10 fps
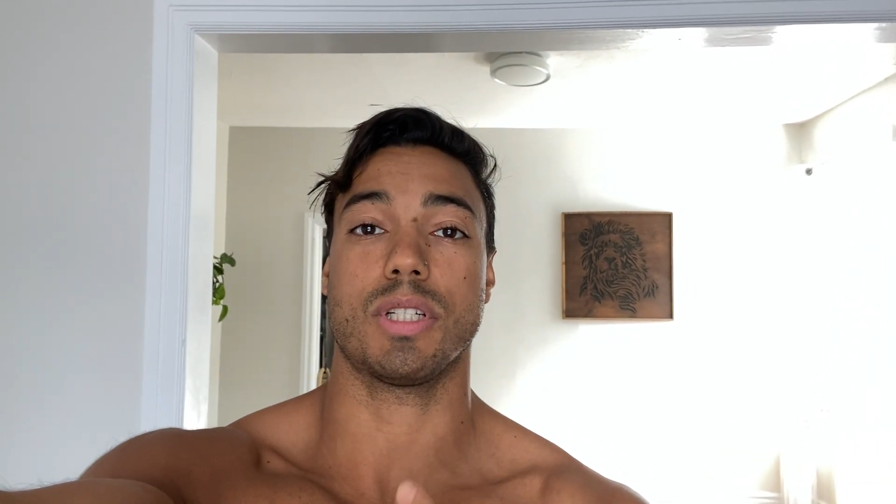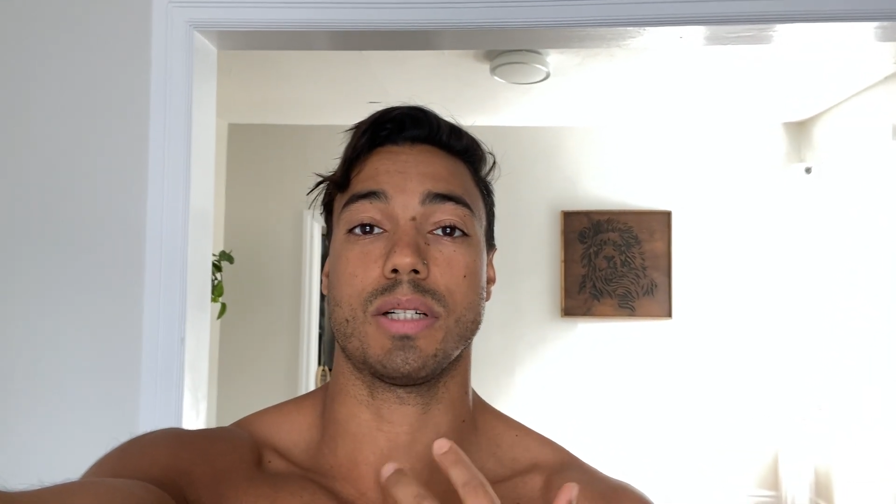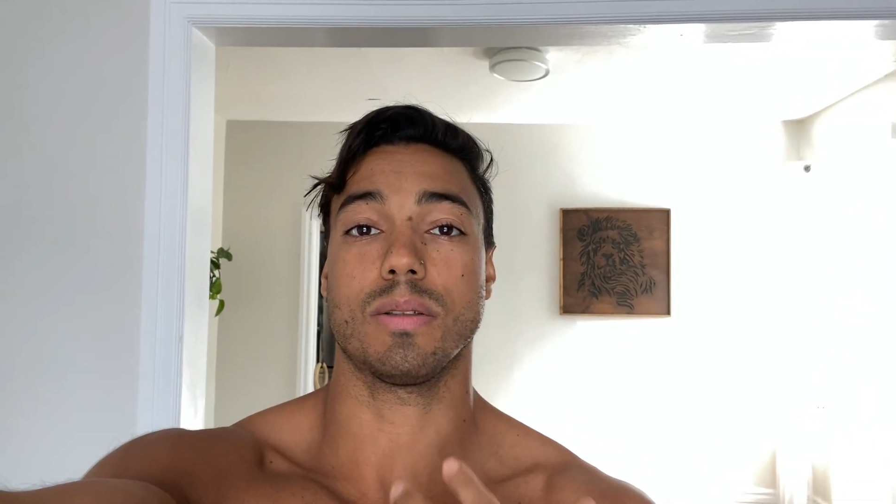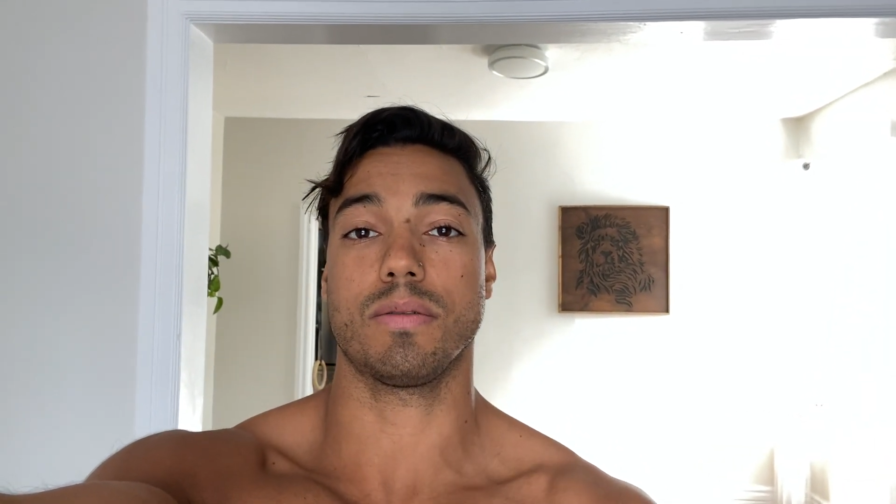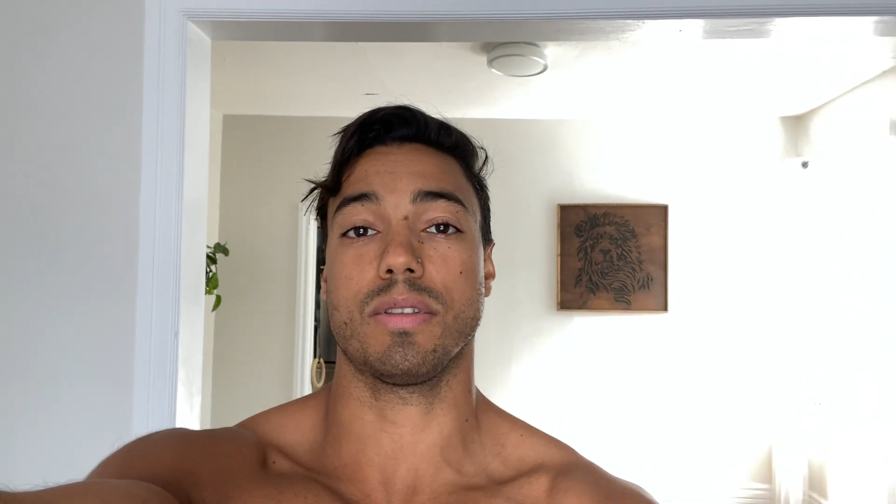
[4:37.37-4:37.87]

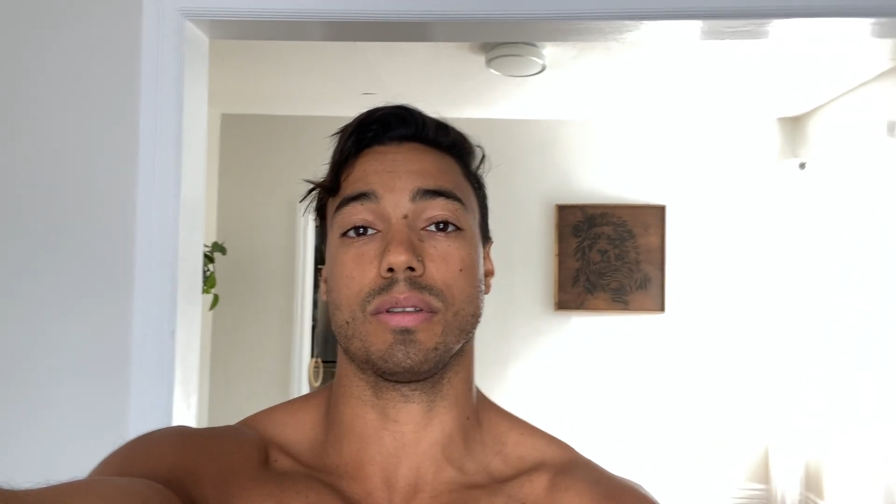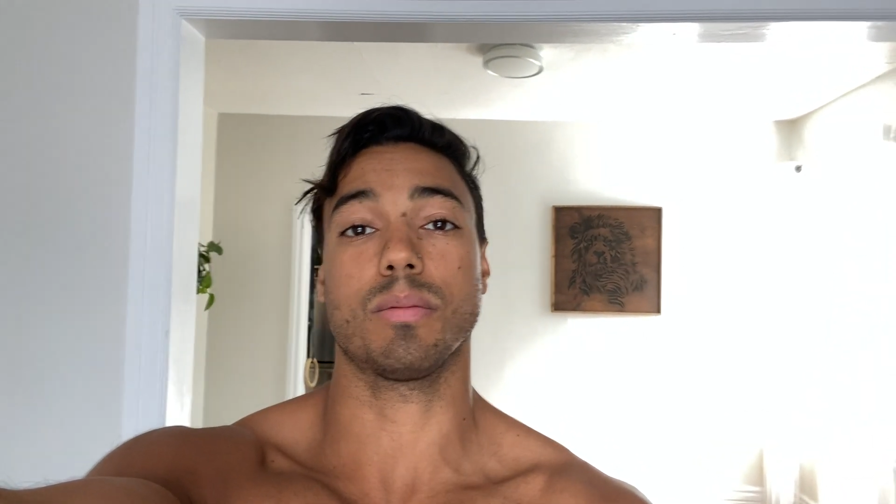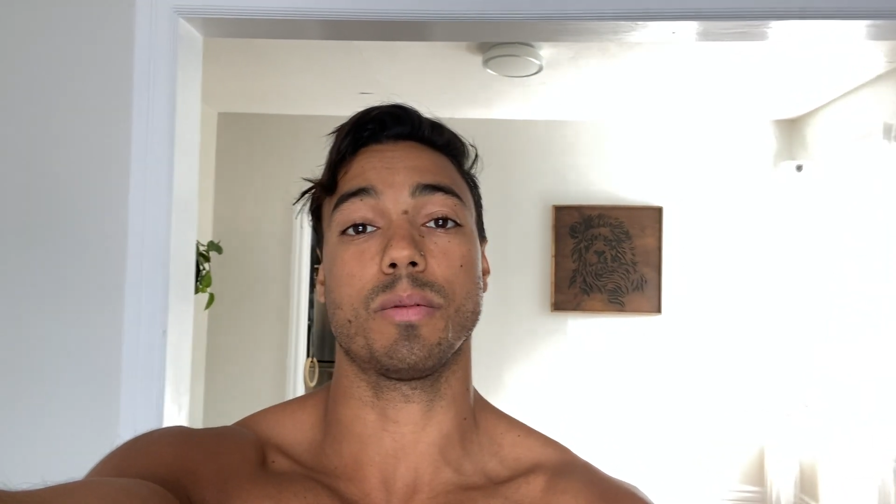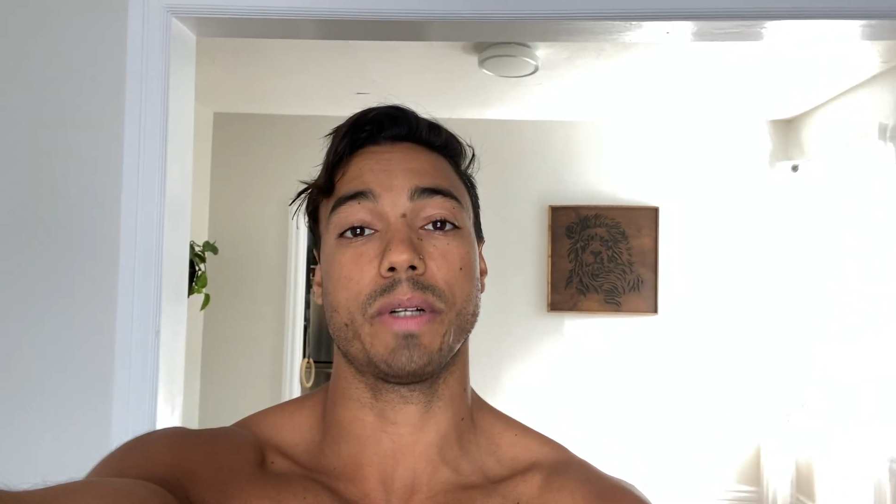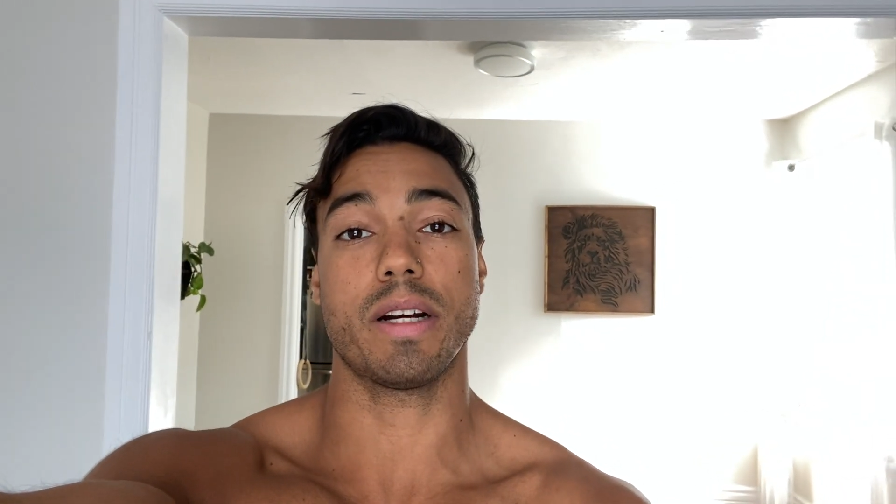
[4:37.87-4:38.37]
general
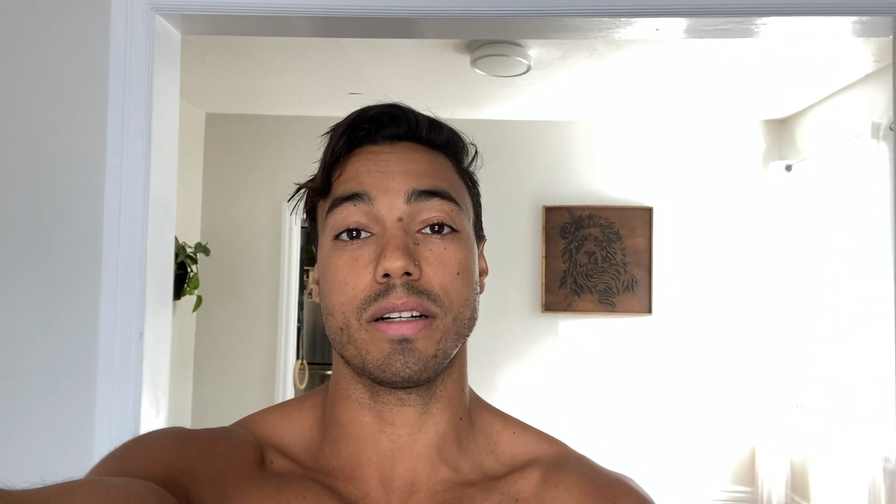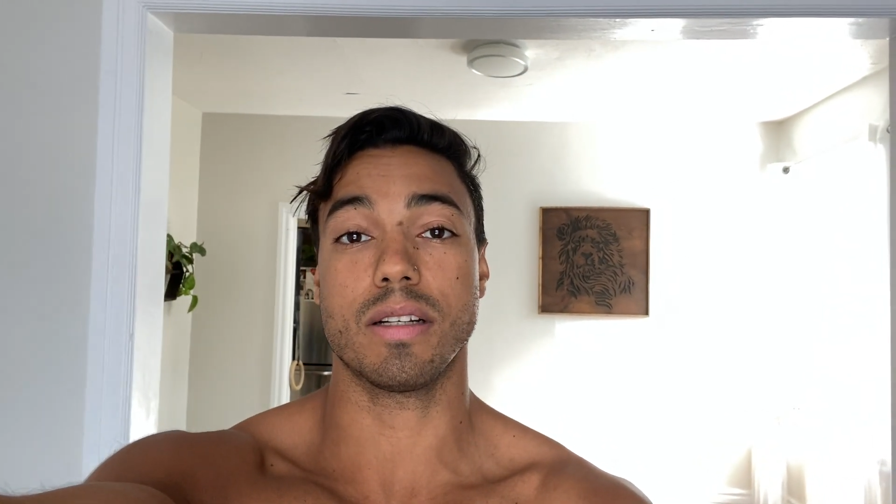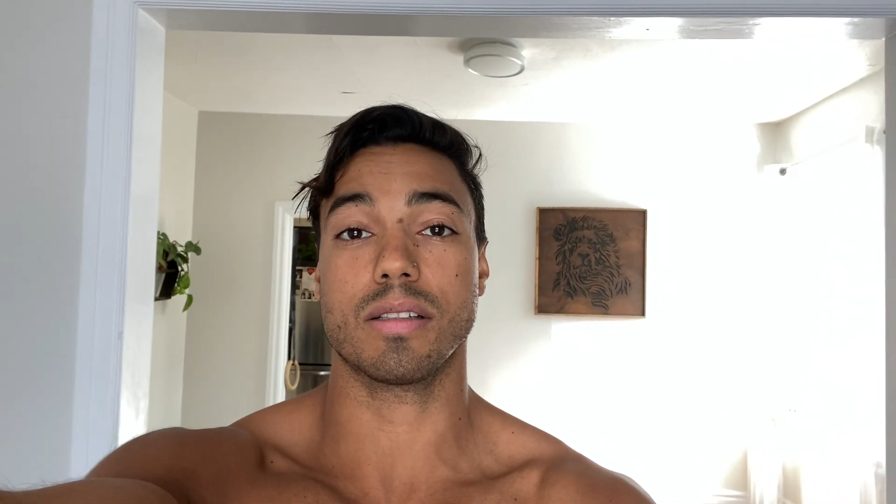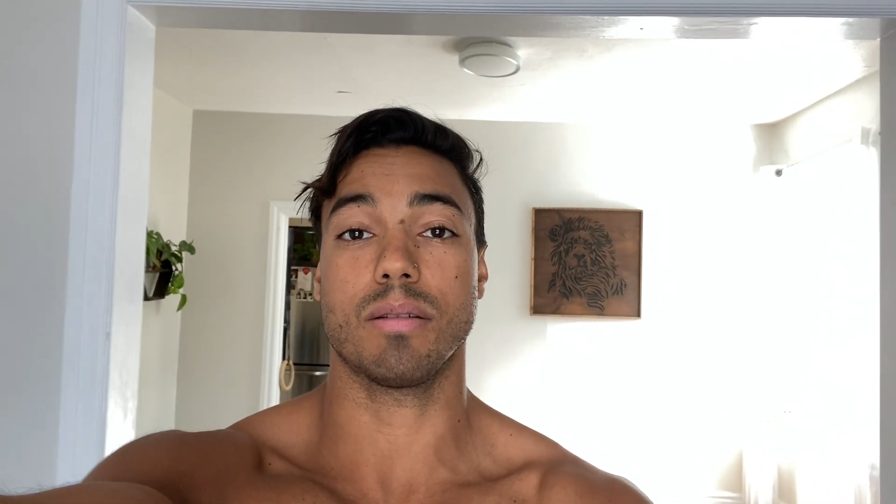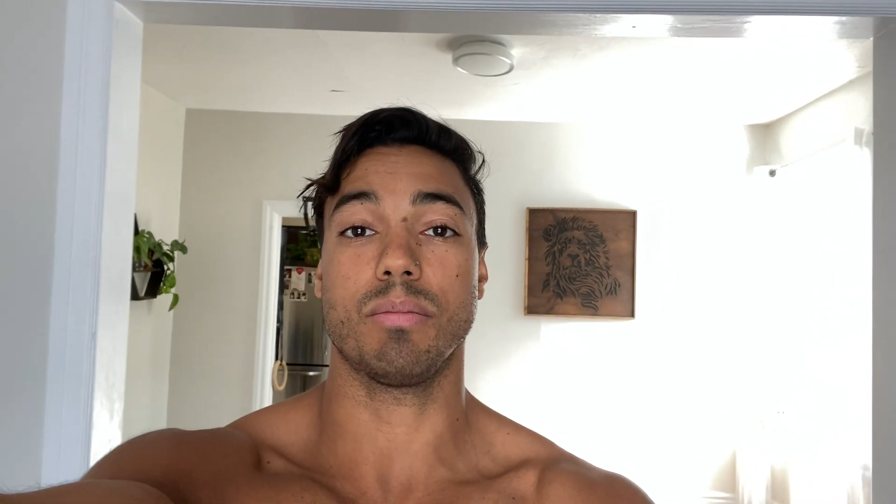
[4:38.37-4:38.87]
physical preparedness